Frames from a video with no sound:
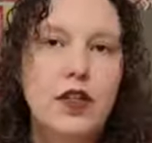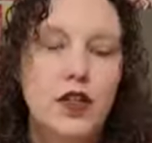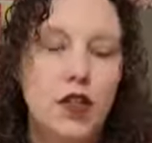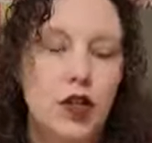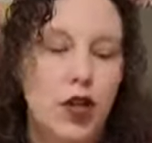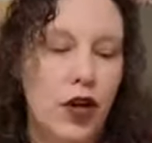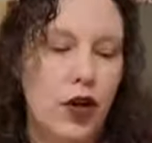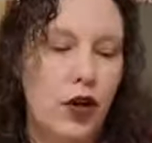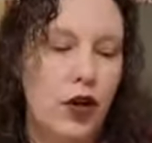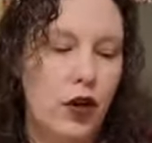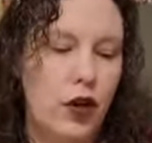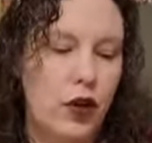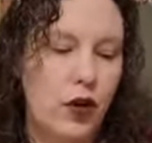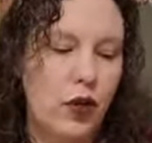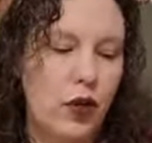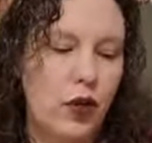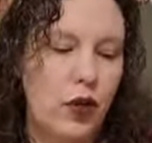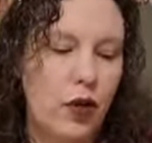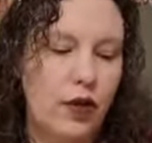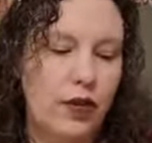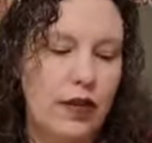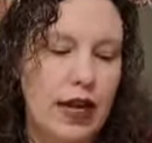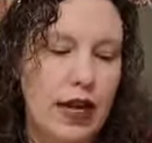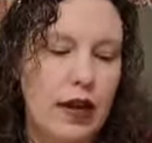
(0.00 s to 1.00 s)
So
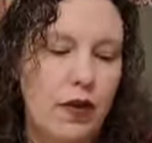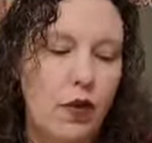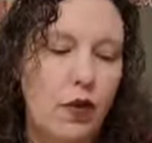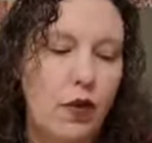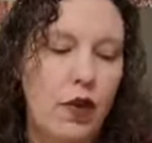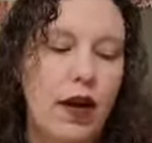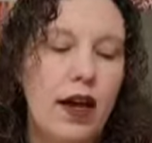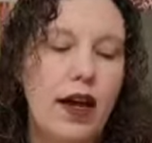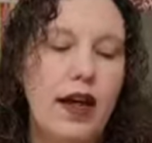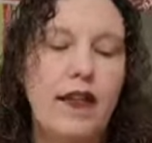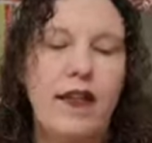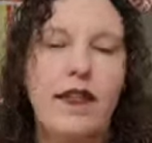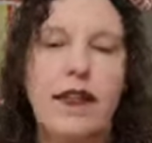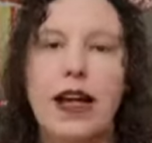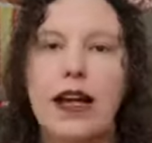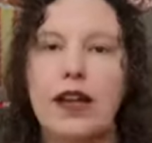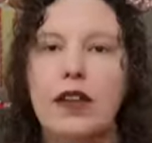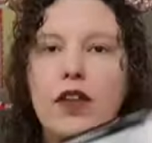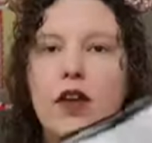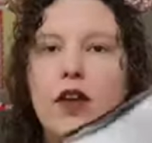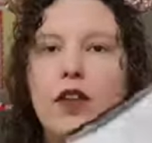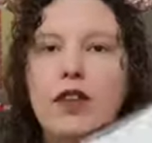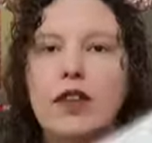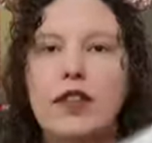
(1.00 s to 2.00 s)
on day one, they
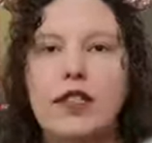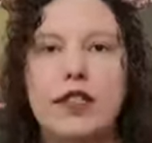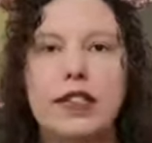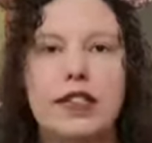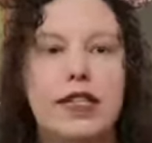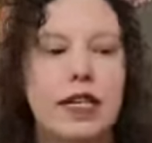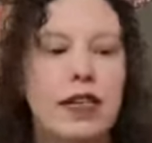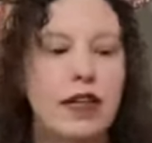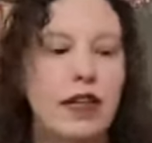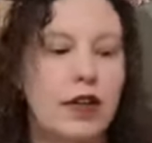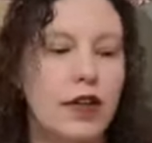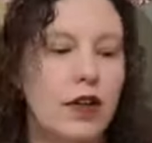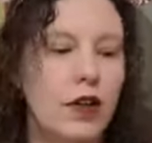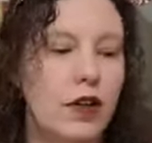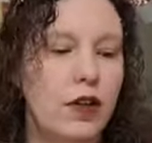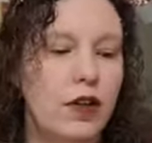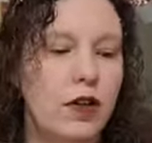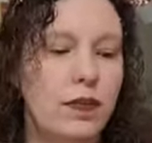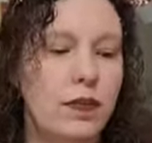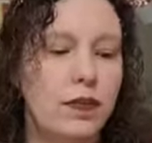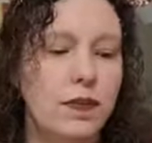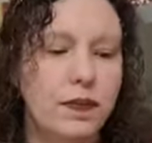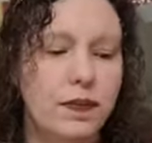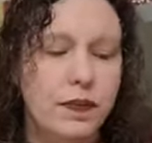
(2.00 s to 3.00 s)
learn the
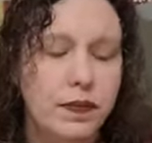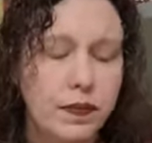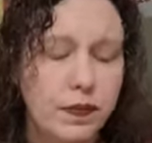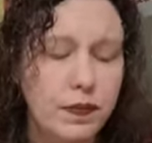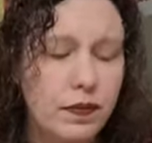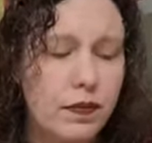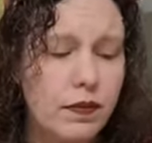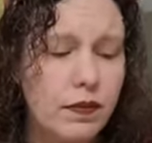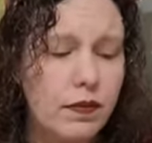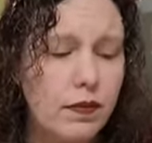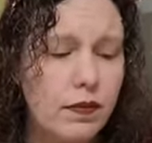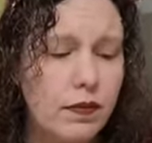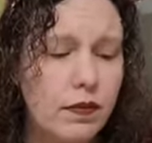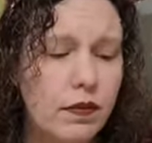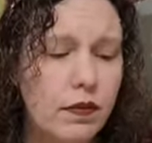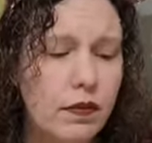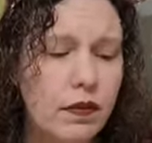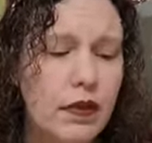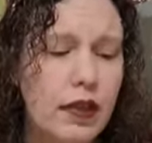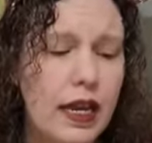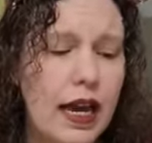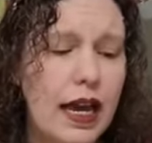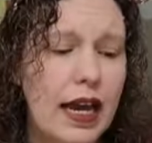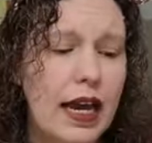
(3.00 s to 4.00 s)
skill
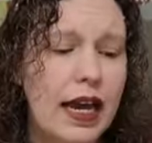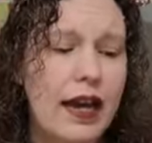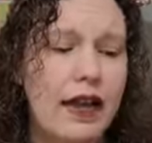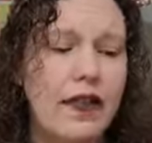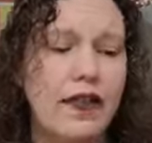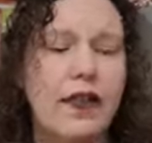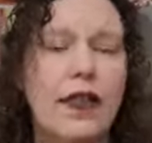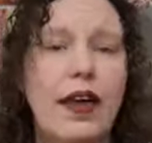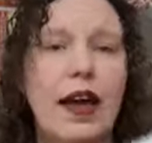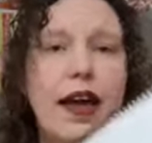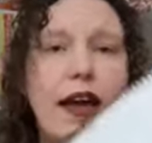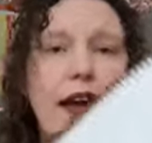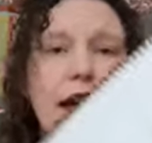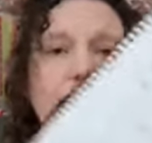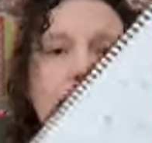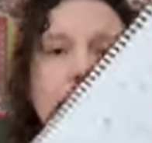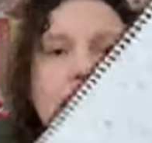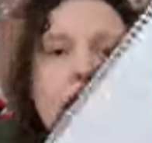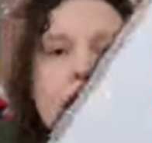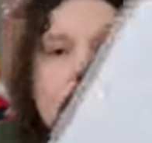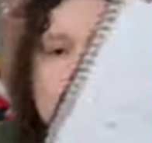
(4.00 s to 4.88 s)
and they,